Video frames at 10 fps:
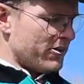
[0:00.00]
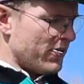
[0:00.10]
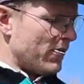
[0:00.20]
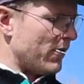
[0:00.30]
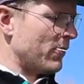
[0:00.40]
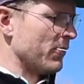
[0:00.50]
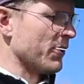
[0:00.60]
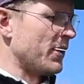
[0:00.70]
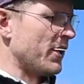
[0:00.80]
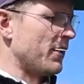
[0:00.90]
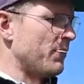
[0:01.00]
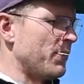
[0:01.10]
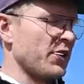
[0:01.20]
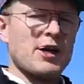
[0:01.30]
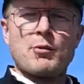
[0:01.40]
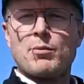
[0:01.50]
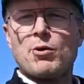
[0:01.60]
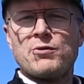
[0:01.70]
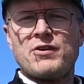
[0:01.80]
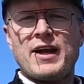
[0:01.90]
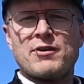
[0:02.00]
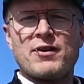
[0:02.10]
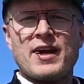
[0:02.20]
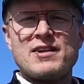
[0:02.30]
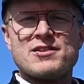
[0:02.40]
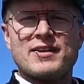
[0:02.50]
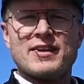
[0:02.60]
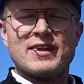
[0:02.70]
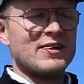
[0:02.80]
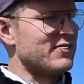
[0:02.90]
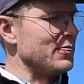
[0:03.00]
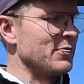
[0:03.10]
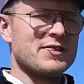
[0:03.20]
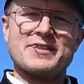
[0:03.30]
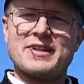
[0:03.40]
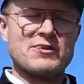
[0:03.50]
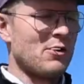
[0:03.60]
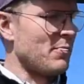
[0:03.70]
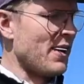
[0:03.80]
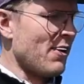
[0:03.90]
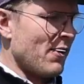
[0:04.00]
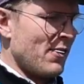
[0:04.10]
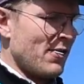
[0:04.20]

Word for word: so we're gonna put a couple bolts down range and uh, see what this thing's all about.